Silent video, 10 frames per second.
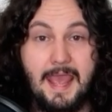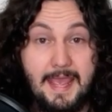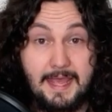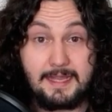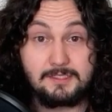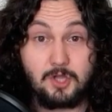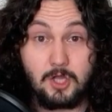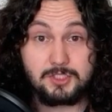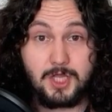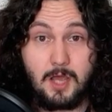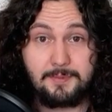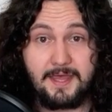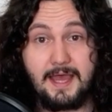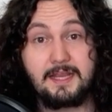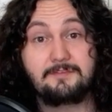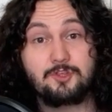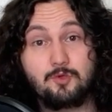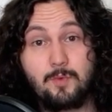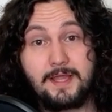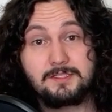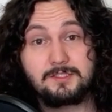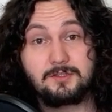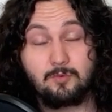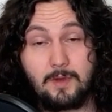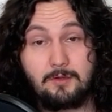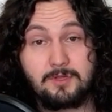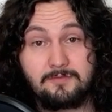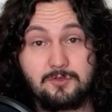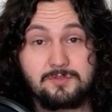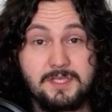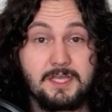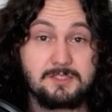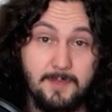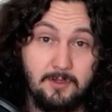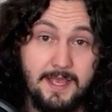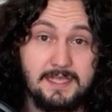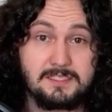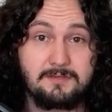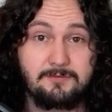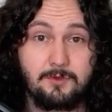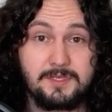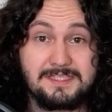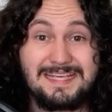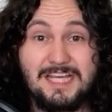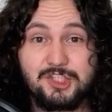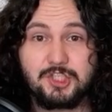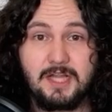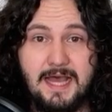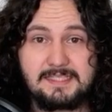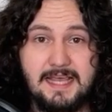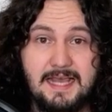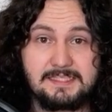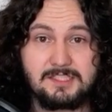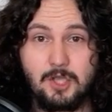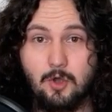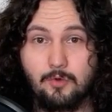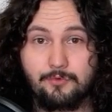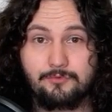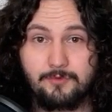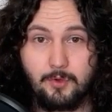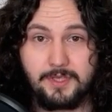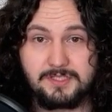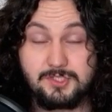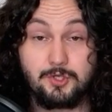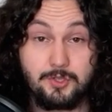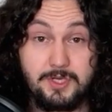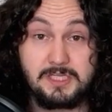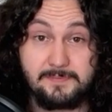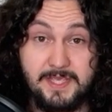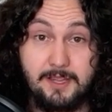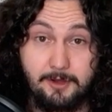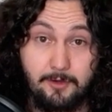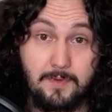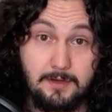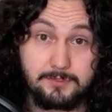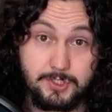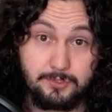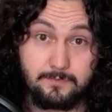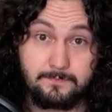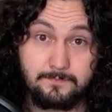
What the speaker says: And on top of that, if you went the route of using a spellcasting focus, each class has its own focus, so you need to be carrying around 2.